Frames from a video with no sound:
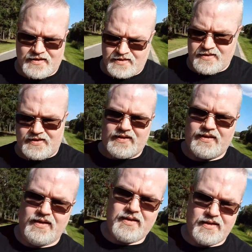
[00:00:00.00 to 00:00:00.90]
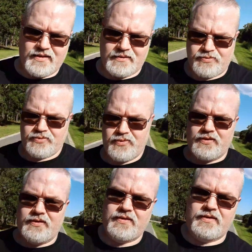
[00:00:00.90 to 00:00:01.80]
let's see, uh,
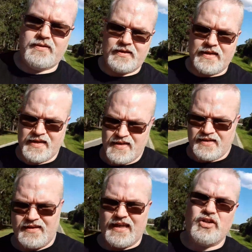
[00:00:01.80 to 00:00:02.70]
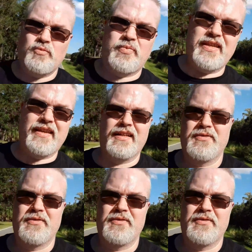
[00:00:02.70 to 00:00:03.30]
not UPN.